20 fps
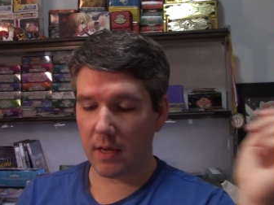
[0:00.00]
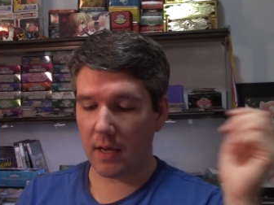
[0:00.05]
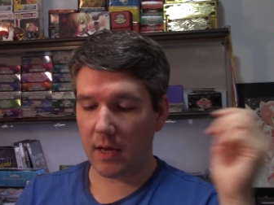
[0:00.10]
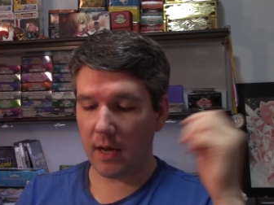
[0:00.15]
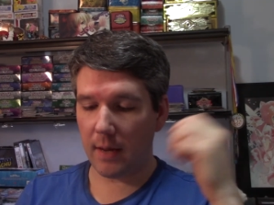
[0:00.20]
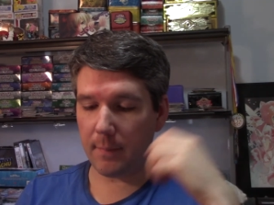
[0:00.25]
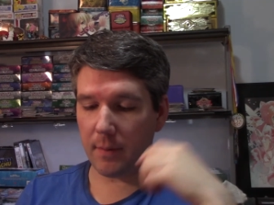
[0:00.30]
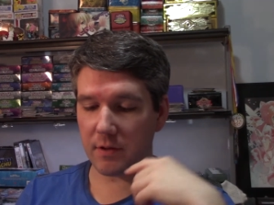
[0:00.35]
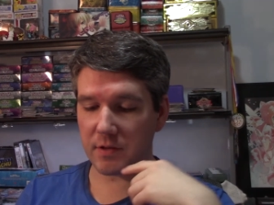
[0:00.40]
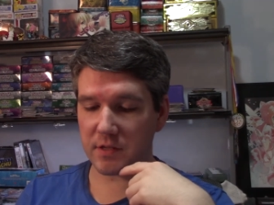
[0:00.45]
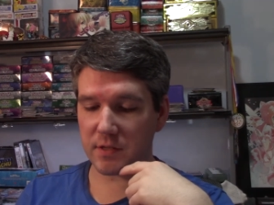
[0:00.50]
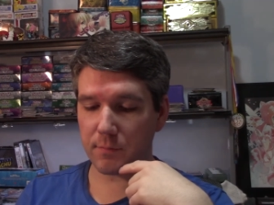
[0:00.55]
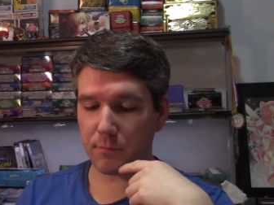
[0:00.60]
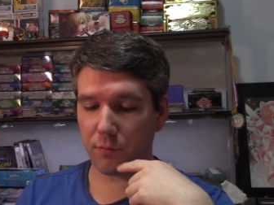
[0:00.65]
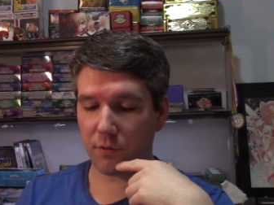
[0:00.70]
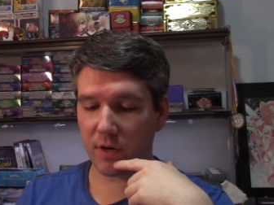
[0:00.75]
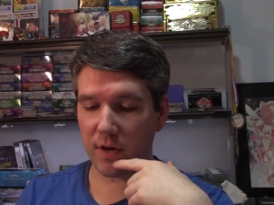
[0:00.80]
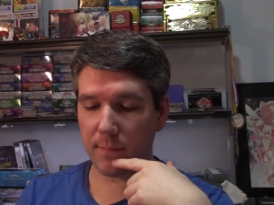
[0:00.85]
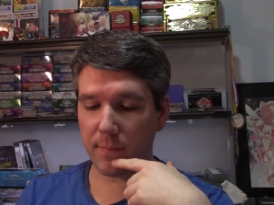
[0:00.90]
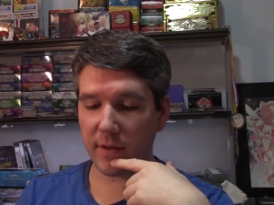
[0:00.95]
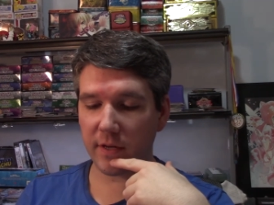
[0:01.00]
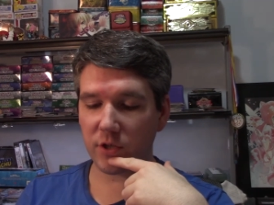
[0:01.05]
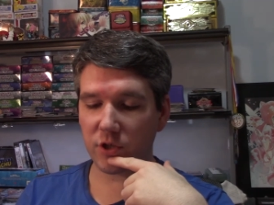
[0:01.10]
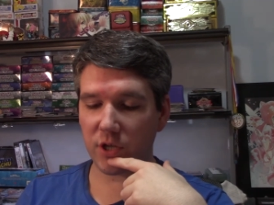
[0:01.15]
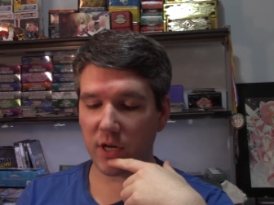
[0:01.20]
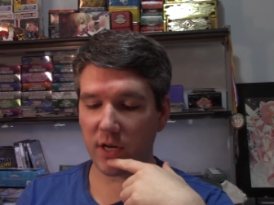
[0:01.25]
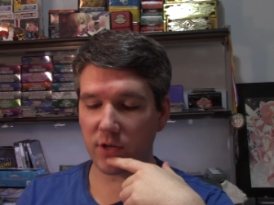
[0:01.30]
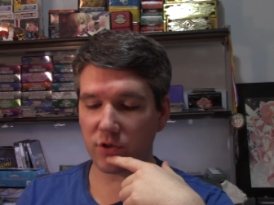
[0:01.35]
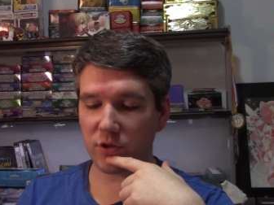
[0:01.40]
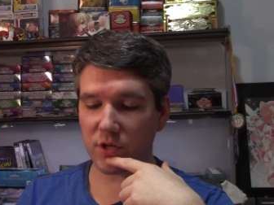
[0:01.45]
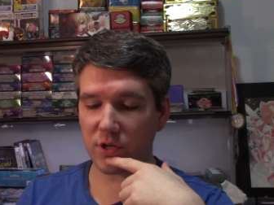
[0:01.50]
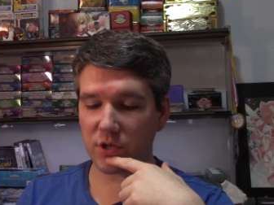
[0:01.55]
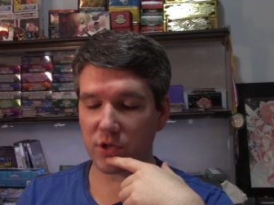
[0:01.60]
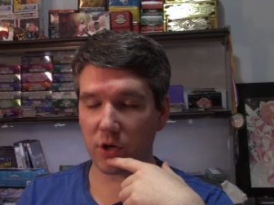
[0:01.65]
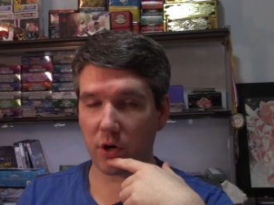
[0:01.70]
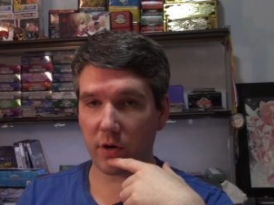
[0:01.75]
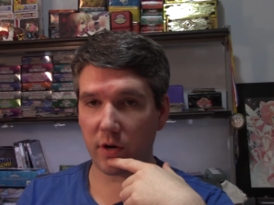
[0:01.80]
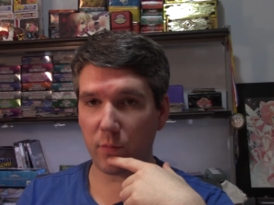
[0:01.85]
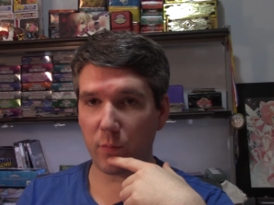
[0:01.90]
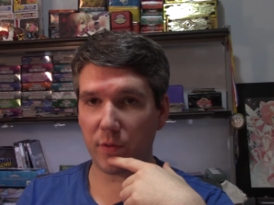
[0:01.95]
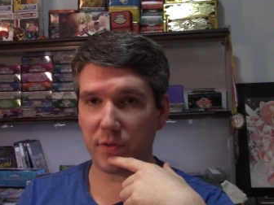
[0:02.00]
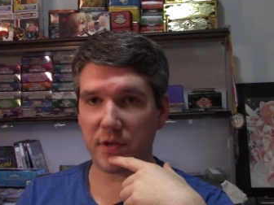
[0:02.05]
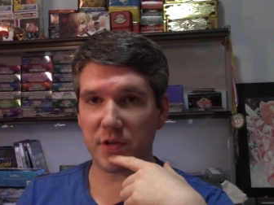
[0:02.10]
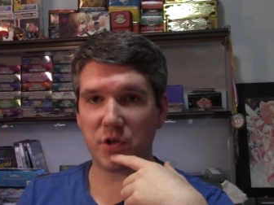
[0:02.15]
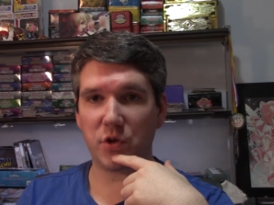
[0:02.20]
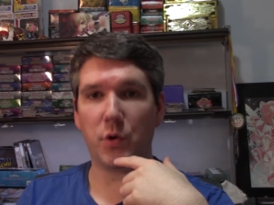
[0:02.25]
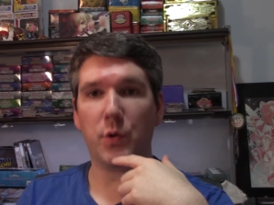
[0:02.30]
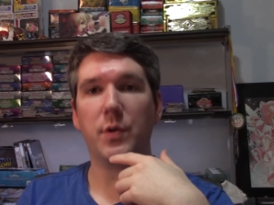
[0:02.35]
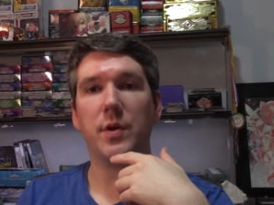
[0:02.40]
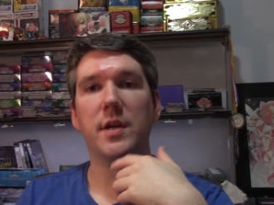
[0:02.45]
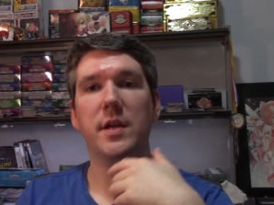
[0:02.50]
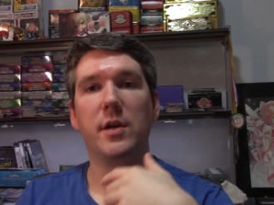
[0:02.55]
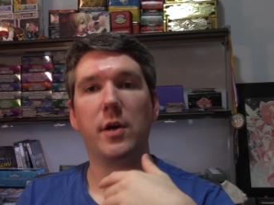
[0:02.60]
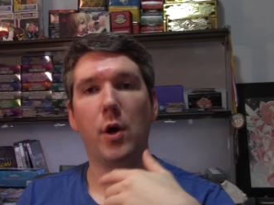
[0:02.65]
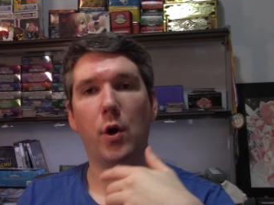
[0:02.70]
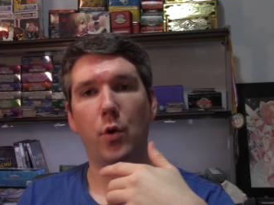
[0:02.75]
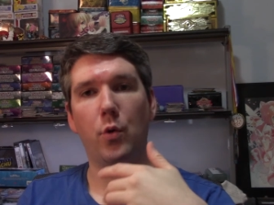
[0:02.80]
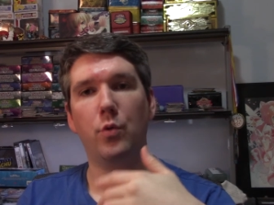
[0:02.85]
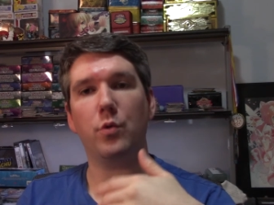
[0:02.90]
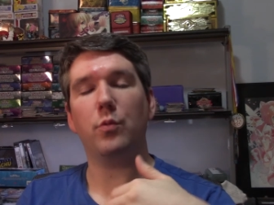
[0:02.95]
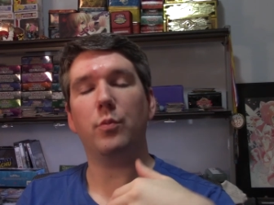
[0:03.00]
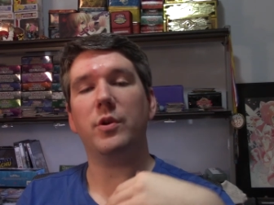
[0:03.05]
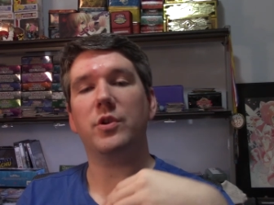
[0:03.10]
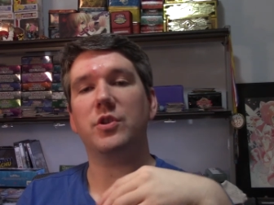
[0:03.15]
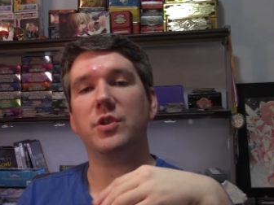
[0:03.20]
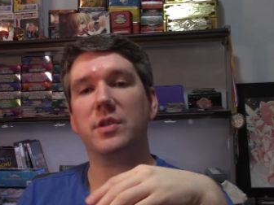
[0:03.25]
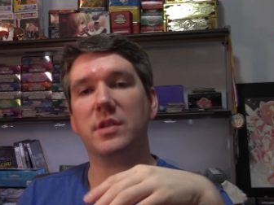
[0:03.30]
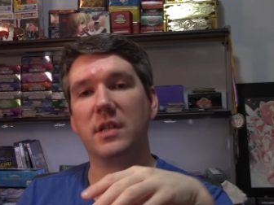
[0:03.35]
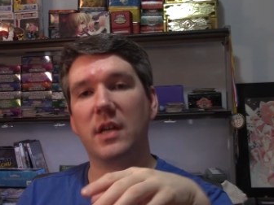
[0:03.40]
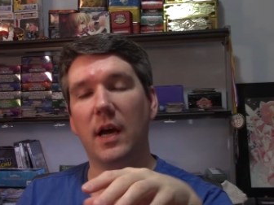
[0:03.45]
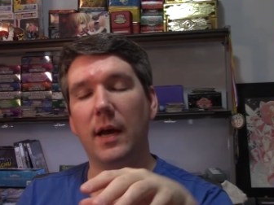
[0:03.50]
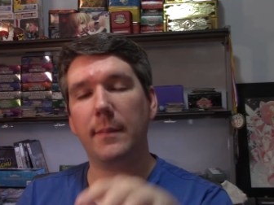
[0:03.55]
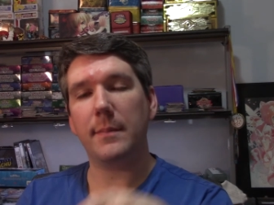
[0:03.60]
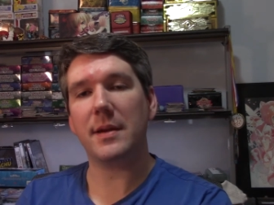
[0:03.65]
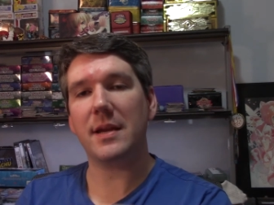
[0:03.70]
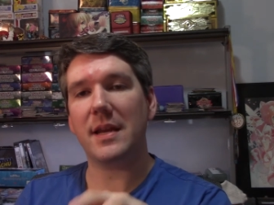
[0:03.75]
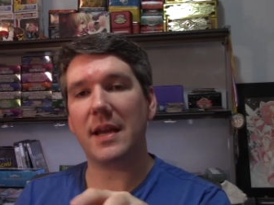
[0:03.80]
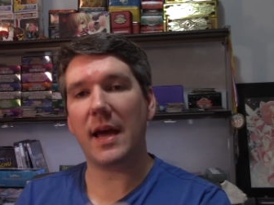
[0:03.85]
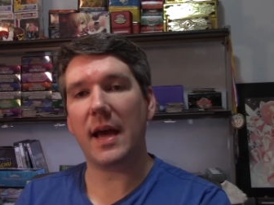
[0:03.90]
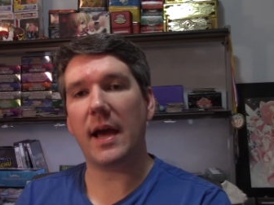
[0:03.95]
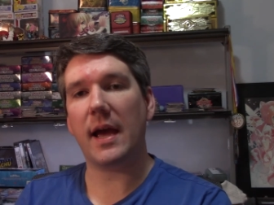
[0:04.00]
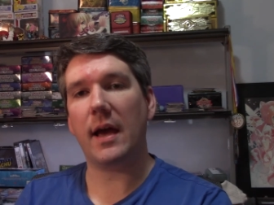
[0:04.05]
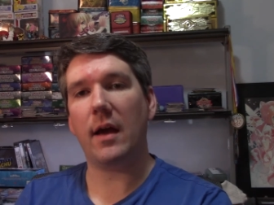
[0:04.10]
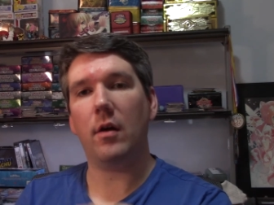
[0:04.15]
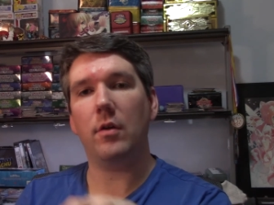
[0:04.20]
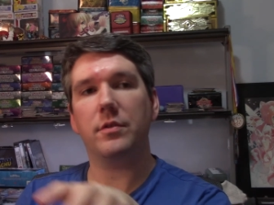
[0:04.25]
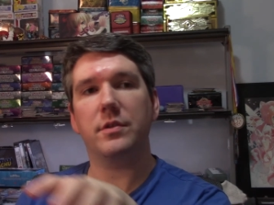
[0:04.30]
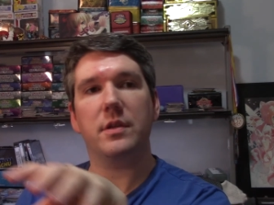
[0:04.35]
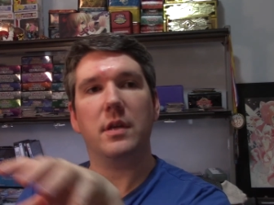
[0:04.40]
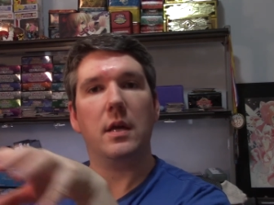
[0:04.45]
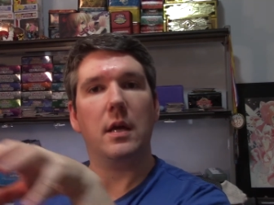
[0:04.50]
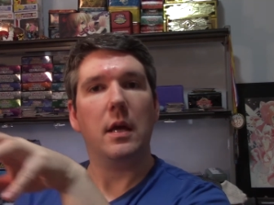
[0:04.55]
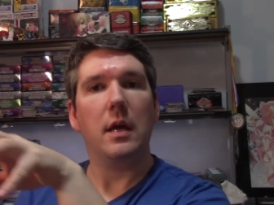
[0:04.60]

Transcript: about some pretty big changes starting with Eternity Code, which is coming out